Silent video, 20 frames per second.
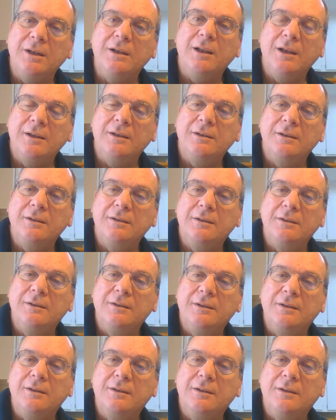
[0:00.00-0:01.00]

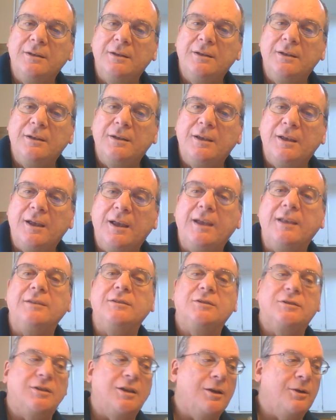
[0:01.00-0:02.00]
day.
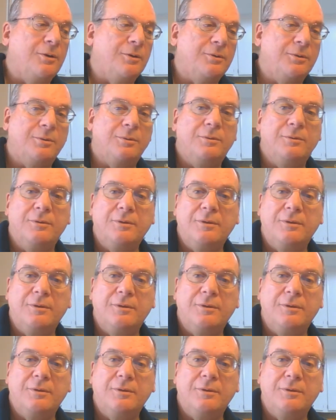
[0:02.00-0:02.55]
And so